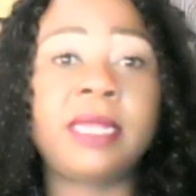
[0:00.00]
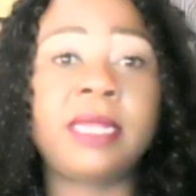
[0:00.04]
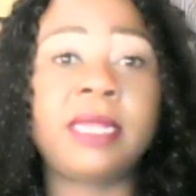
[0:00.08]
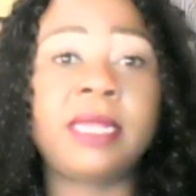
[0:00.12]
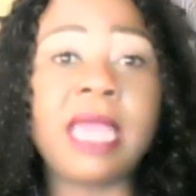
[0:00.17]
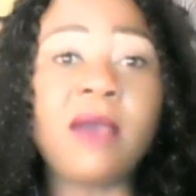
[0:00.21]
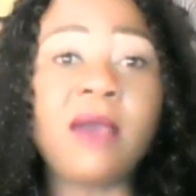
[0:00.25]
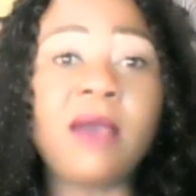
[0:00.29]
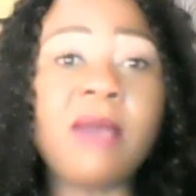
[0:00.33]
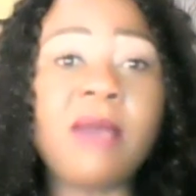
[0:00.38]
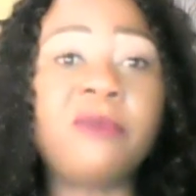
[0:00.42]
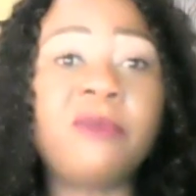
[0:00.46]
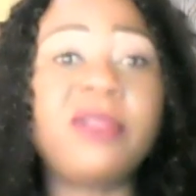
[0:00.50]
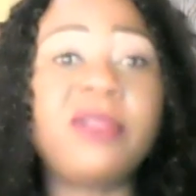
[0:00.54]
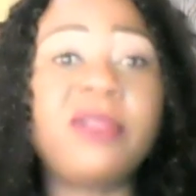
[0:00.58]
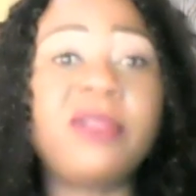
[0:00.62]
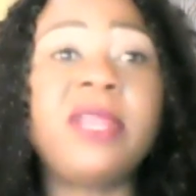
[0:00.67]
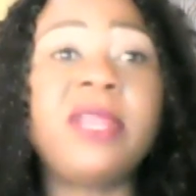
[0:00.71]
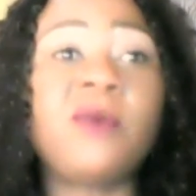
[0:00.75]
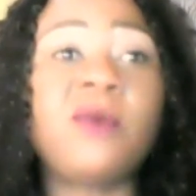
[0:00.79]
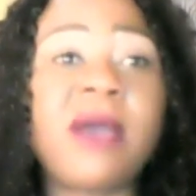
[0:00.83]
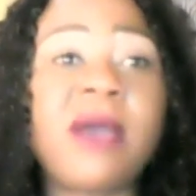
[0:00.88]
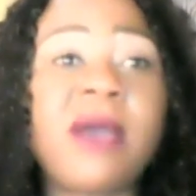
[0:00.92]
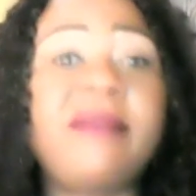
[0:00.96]
Now I'm
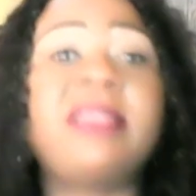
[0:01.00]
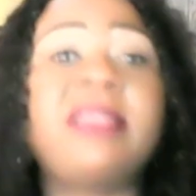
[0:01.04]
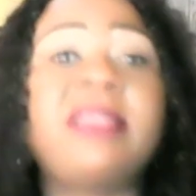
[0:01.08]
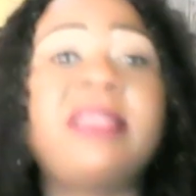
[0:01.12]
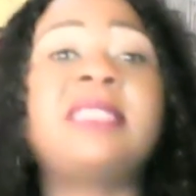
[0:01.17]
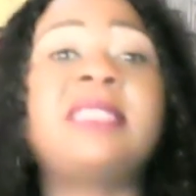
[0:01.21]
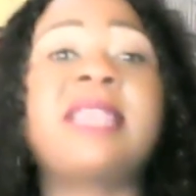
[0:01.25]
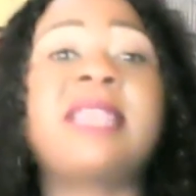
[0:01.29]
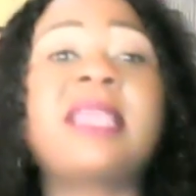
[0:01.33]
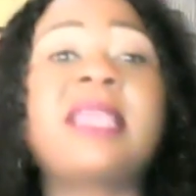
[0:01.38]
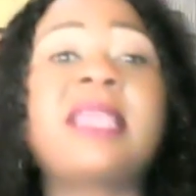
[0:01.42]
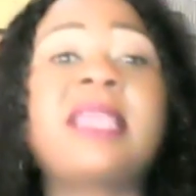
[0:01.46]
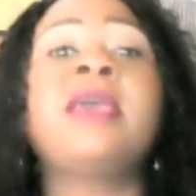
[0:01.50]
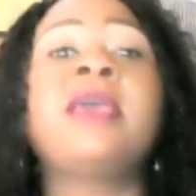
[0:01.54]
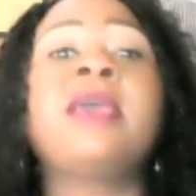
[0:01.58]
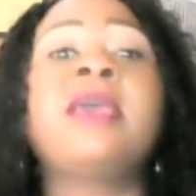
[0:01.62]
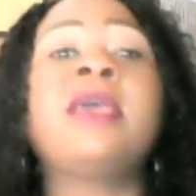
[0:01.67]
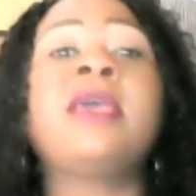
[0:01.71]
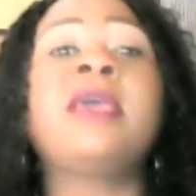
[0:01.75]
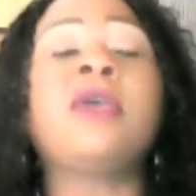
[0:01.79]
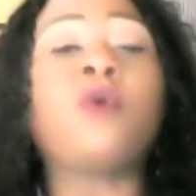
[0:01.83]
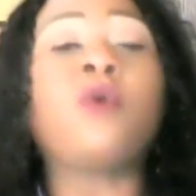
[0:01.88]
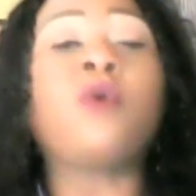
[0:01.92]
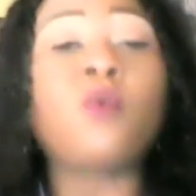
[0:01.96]
really worried. It's like,
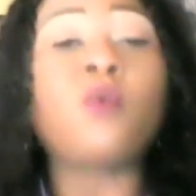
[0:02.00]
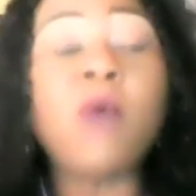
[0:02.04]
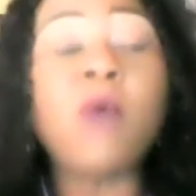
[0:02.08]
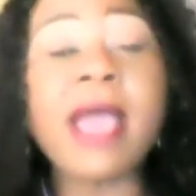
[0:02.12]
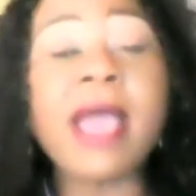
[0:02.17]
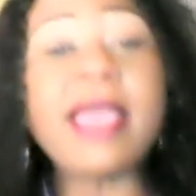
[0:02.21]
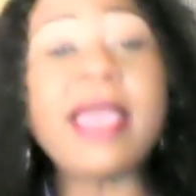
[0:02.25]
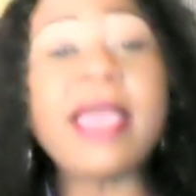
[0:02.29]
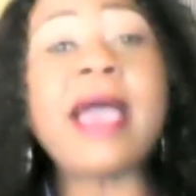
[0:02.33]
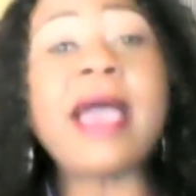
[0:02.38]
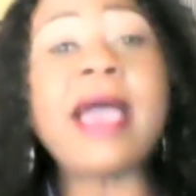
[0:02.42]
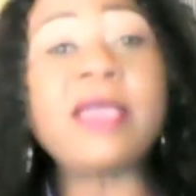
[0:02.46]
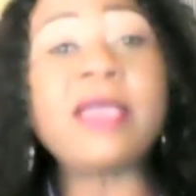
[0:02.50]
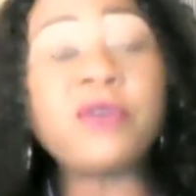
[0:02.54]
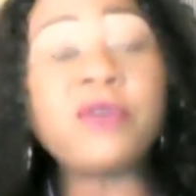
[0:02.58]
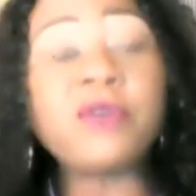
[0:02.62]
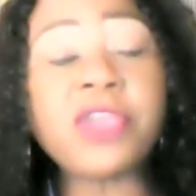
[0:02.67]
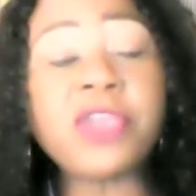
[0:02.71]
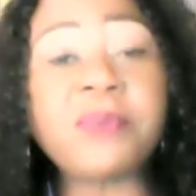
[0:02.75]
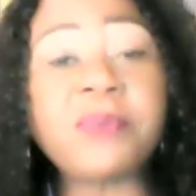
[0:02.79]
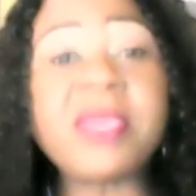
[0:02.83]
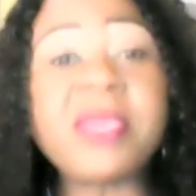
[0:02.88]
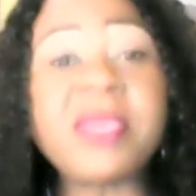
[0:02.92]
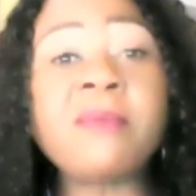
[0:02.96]
why are you
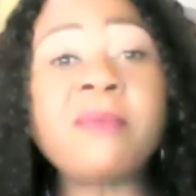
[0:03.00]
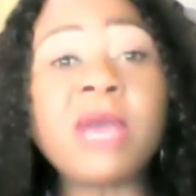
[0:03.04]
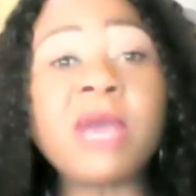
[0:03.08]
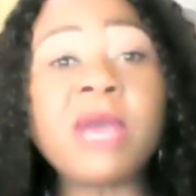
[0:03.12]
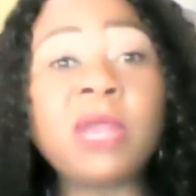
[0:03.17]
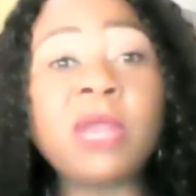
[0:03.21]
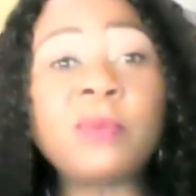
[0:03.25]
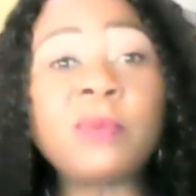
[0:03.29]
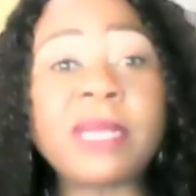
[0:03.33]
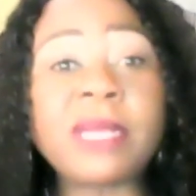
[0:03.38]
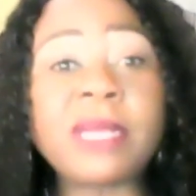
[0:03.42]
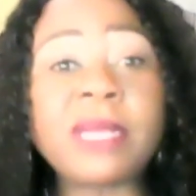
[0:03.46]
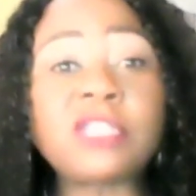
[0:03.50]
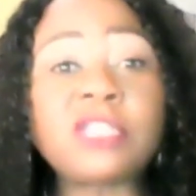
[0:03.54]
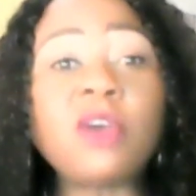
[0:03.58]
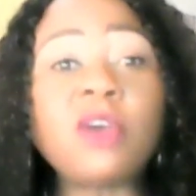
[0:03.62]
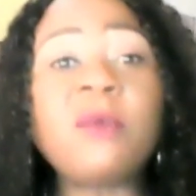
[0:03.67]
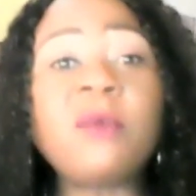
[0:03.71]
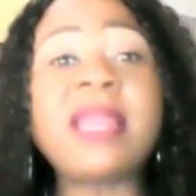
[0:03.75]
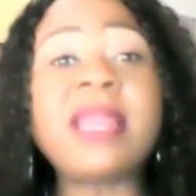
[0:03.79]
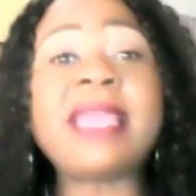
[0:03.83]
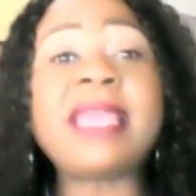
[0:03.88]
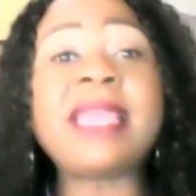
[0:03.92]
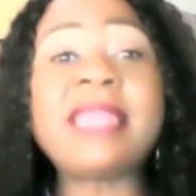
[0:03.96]
keeping
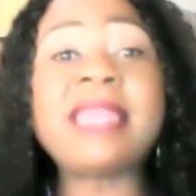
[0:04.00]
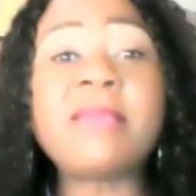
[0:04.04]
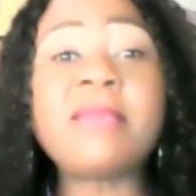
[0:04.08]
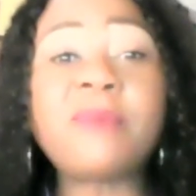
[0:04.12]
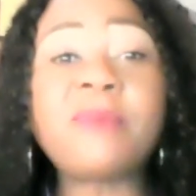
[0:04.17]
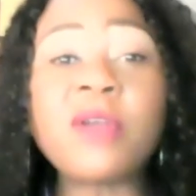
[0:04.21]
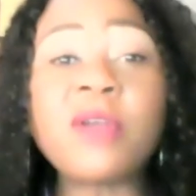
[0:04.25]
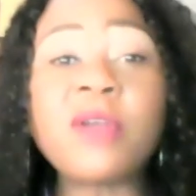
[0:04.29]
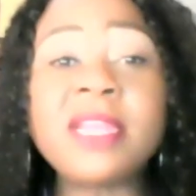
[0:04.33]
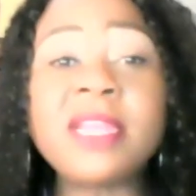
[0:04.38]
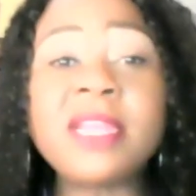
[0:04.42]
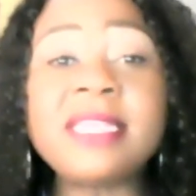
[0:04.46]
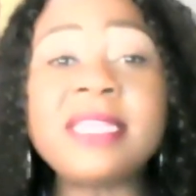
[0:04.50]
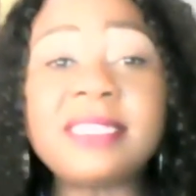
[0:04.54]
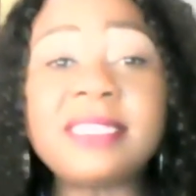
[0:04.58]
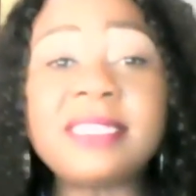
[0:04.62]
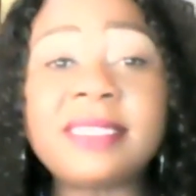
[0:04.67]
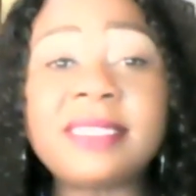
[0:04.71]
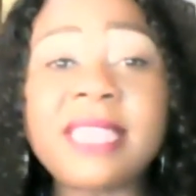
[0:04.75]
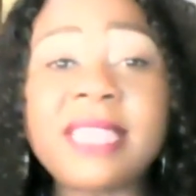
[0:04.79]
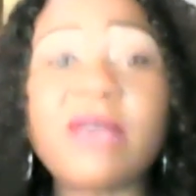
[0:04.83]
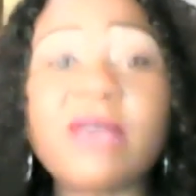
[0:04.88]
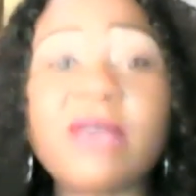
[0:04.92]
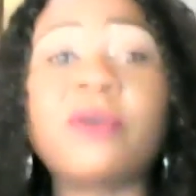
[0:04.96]
Matomola in a
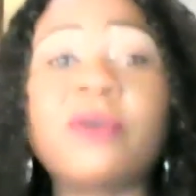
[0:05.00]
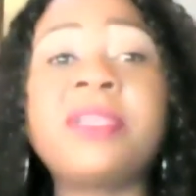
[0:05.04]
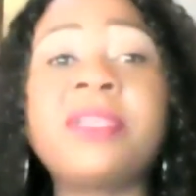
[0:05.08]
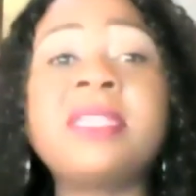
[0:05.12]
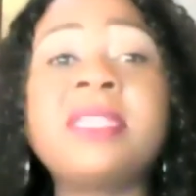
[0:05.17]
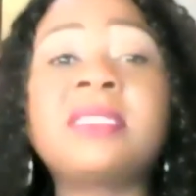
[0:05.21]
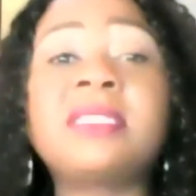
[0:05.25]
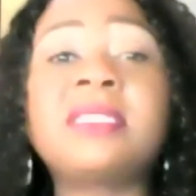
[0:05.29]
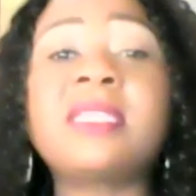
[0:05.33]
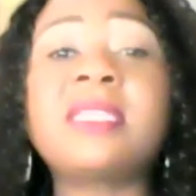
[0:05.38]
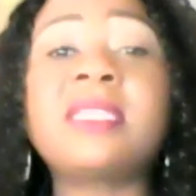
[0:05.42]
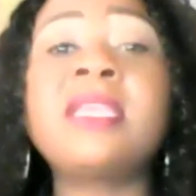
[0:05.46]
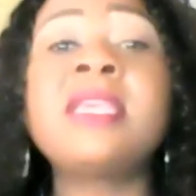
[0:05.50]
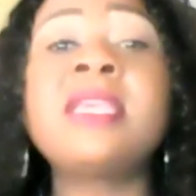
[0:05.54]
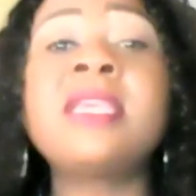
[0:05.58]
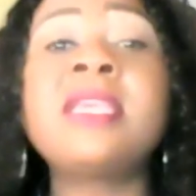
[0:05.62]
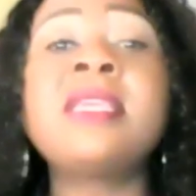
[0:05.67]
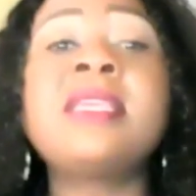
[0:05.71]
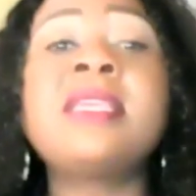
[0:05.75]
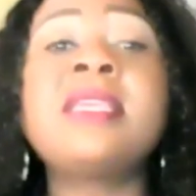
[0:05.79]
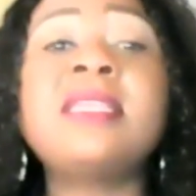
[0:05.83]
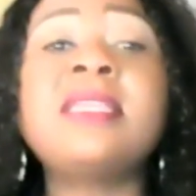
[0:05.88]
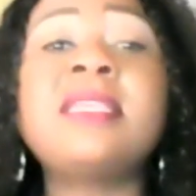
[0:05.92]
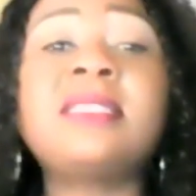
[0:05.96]
police cell? His
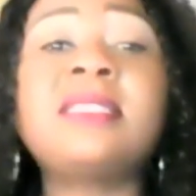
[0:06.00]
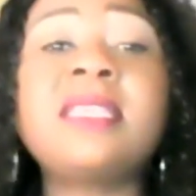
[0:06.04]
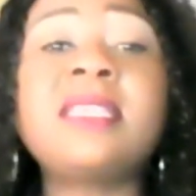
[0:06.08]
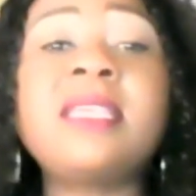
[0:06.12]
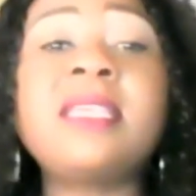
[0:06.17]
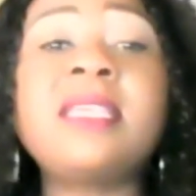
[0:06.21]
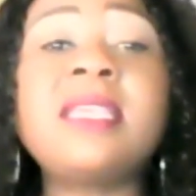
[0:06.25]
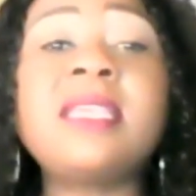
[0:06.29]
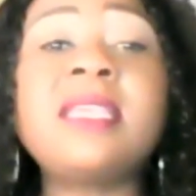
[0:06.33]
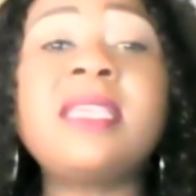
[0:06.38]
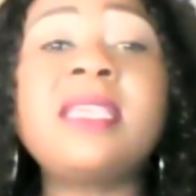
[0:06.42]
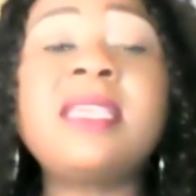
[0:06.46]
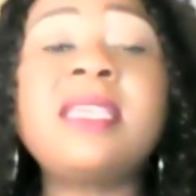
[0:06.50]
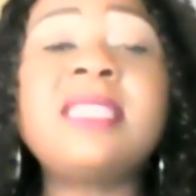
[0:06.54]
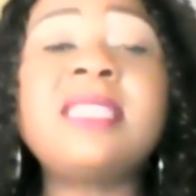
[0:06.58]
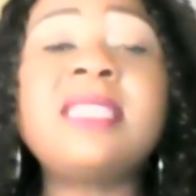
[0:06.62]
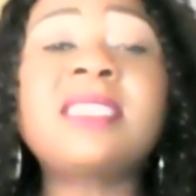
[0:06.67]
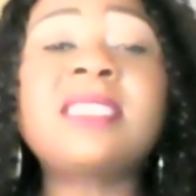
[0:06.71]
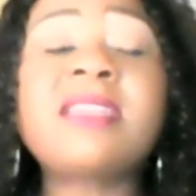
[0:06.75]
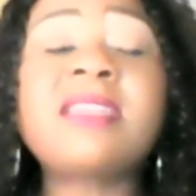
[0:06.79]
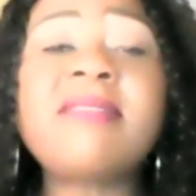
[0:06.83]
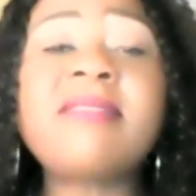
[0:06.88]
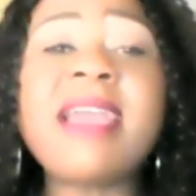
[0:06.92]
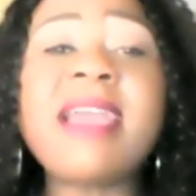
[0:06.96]

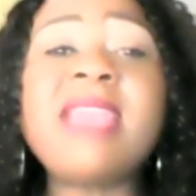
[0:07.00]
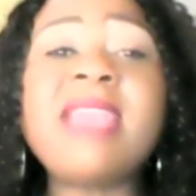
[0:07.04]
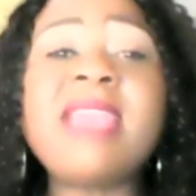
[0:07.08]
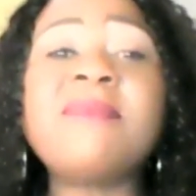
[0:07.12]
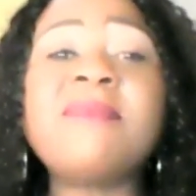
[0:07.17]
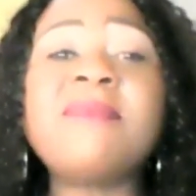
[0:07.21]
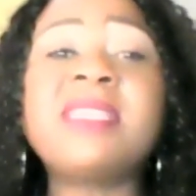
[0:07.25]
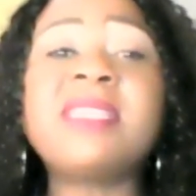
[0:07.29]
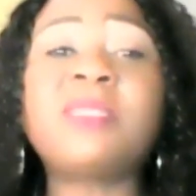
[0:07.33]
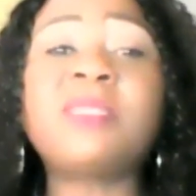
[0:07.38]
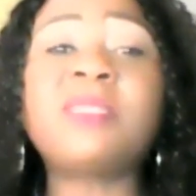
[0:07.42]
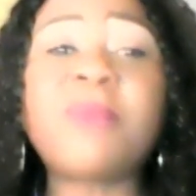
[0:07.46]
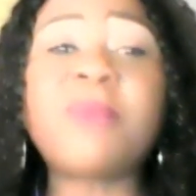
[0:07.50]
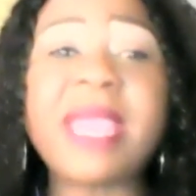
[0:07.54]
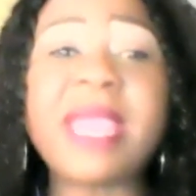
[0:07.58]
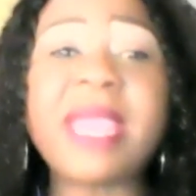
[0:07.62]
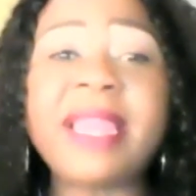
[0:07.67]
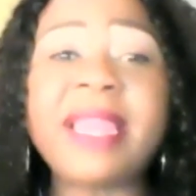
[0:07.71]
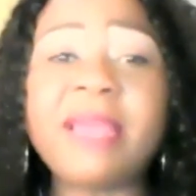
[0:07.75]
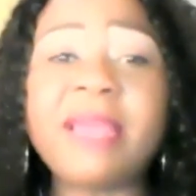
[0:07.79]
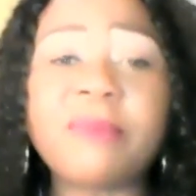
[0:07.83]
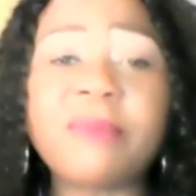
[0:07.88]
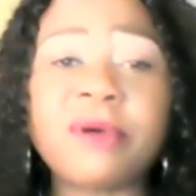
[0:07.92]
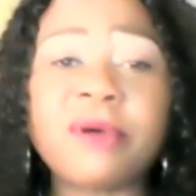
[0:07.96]
crime is
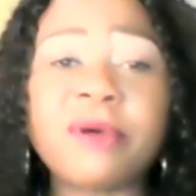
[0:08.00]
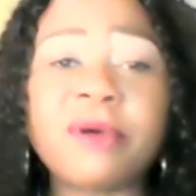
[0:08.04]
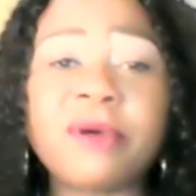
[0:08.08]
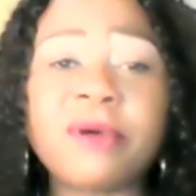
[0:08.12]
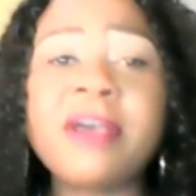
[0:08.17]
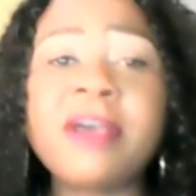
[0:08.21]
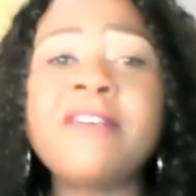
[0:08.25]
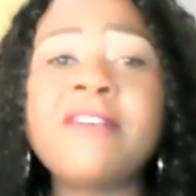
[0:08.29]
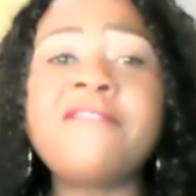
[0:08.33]
bailable.